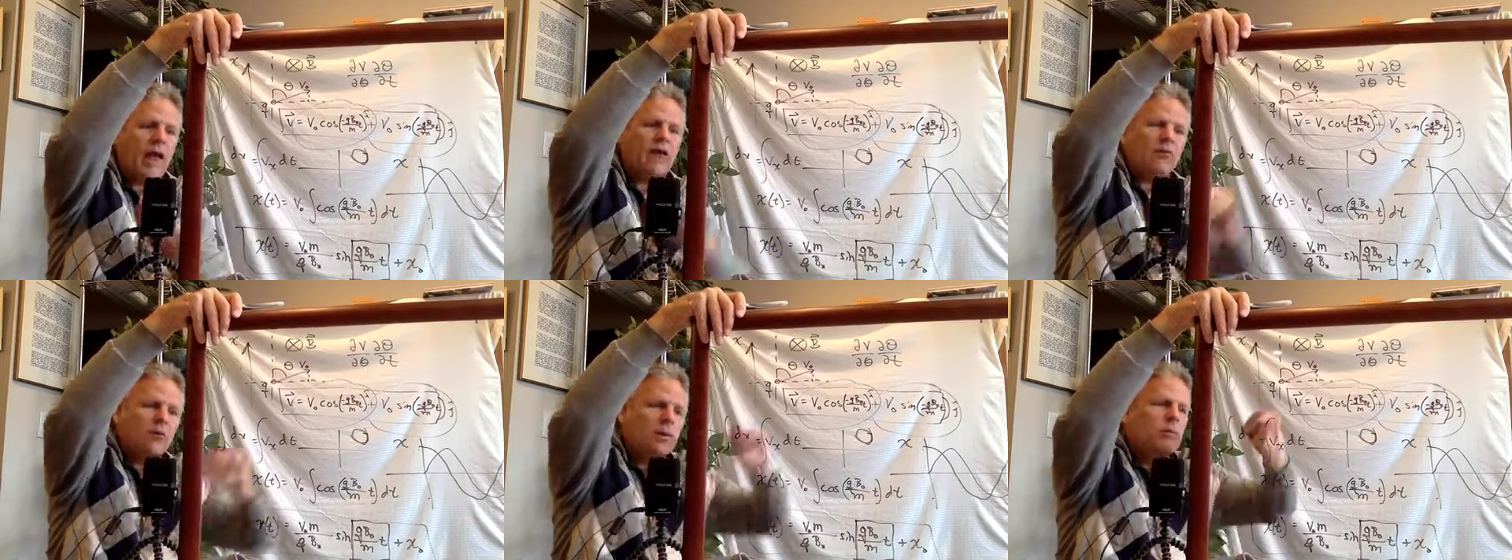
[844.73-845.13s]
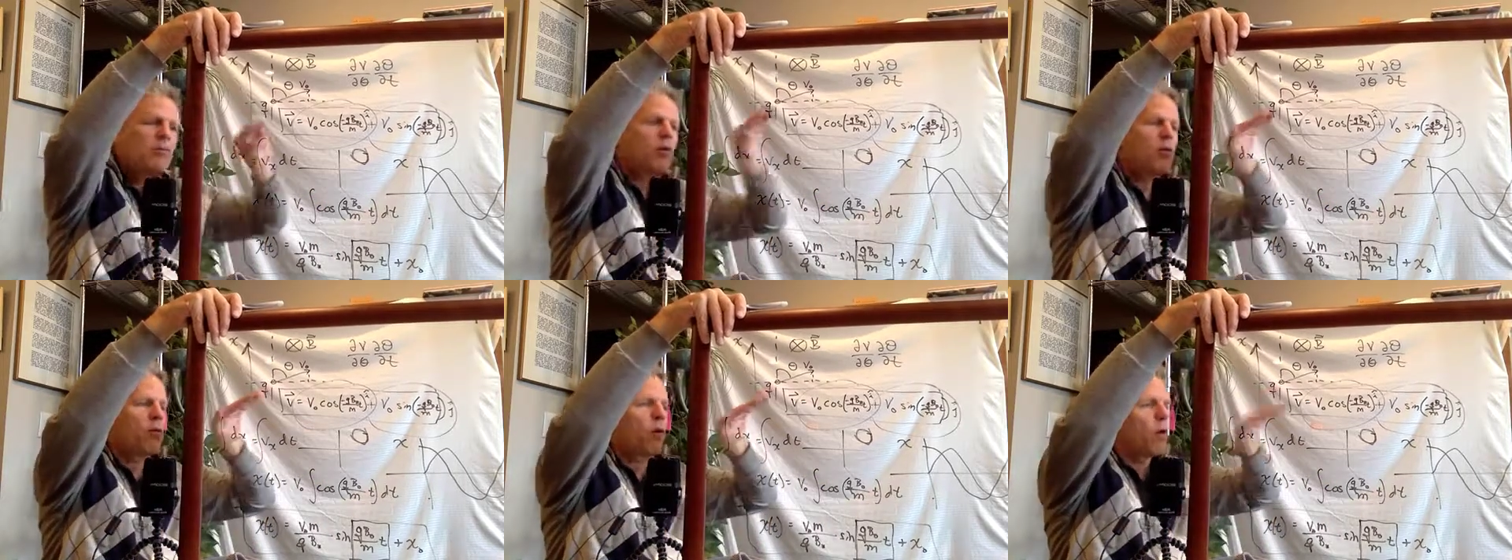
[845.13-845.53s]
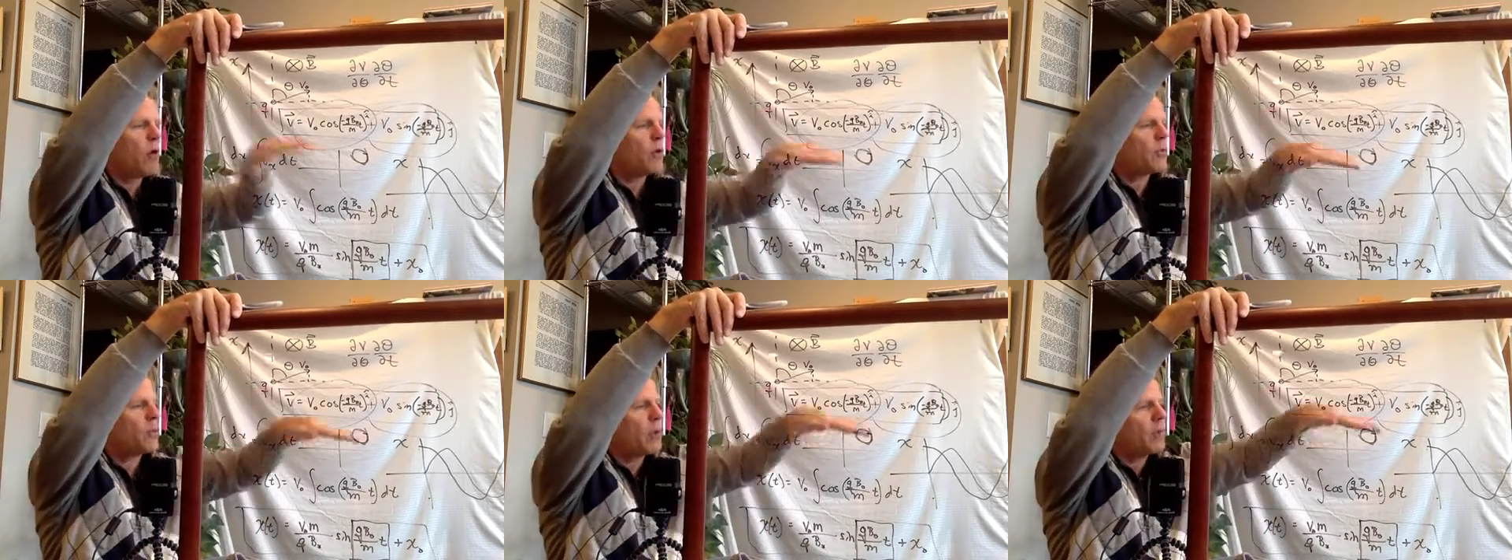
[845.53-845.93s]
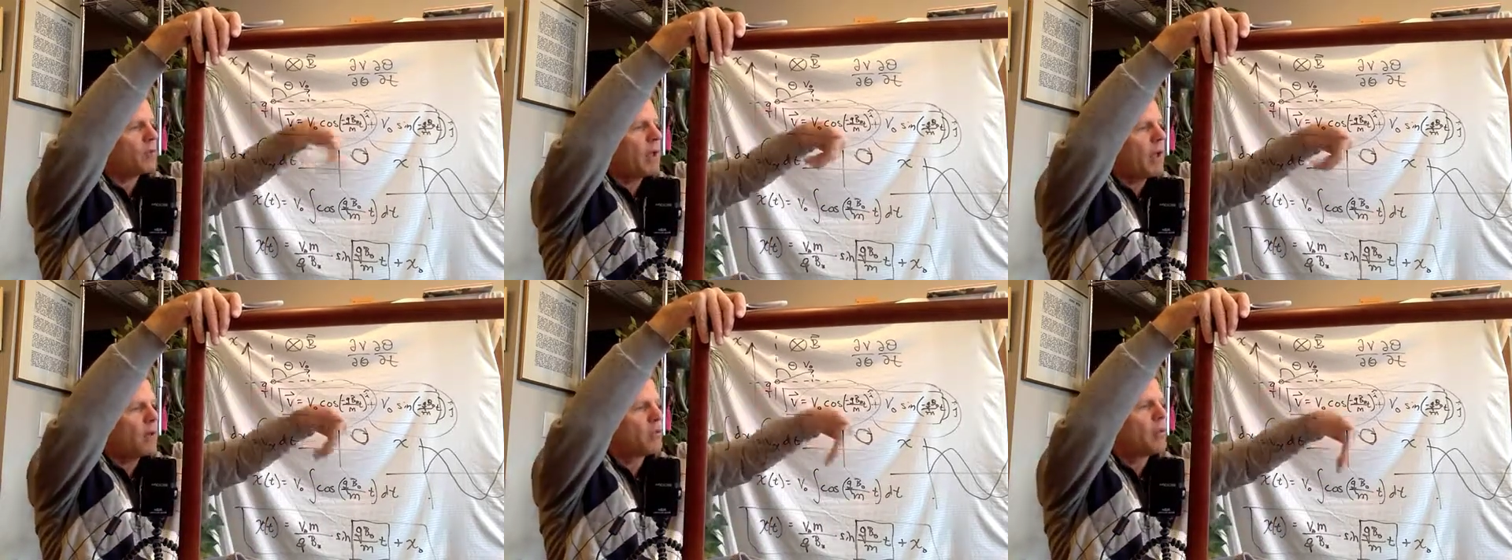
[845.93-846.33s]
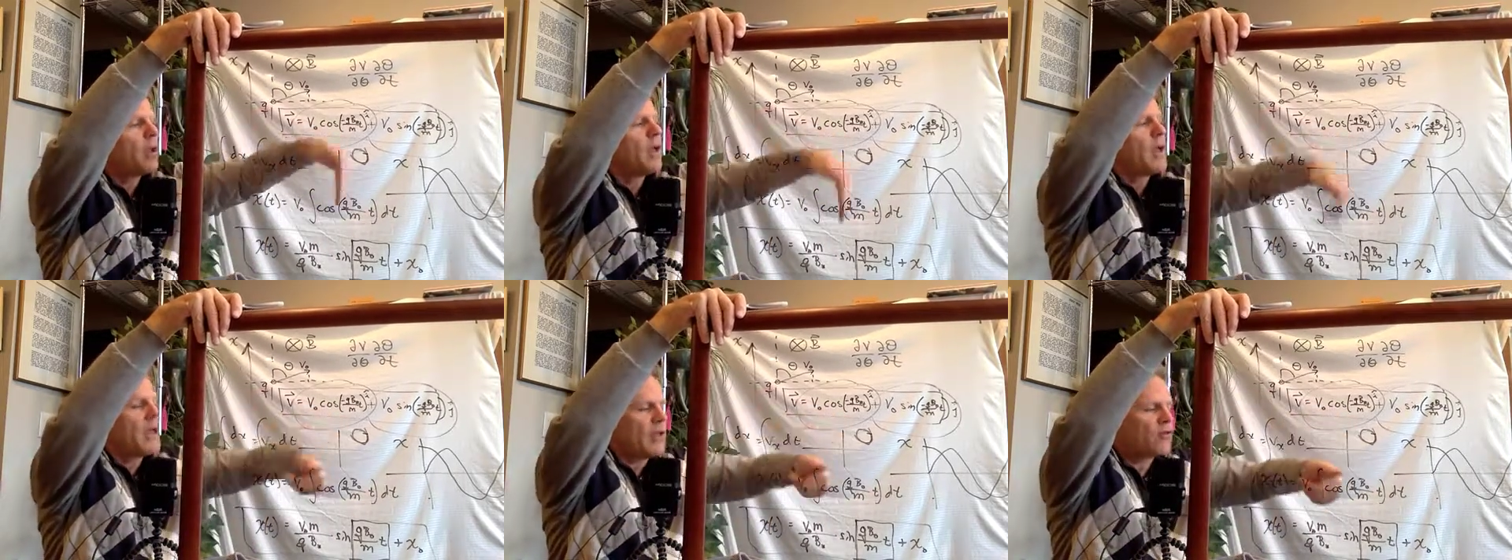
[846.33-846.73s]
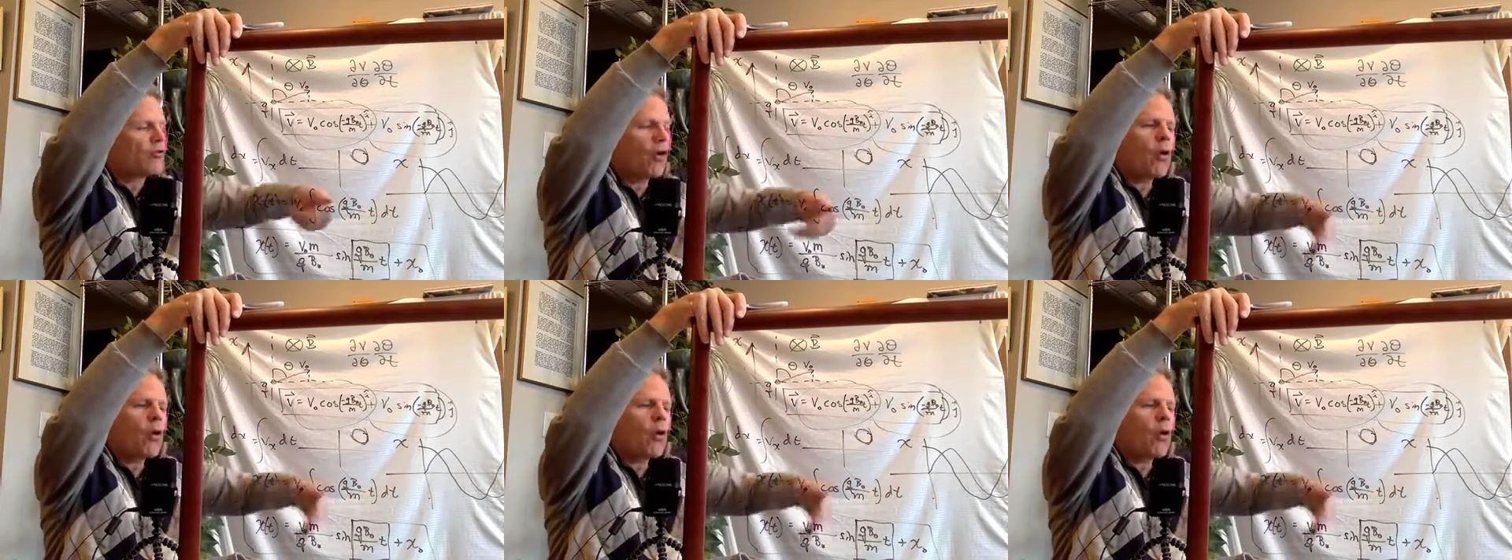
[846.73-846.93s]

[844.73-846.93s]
As we move all the way around, it's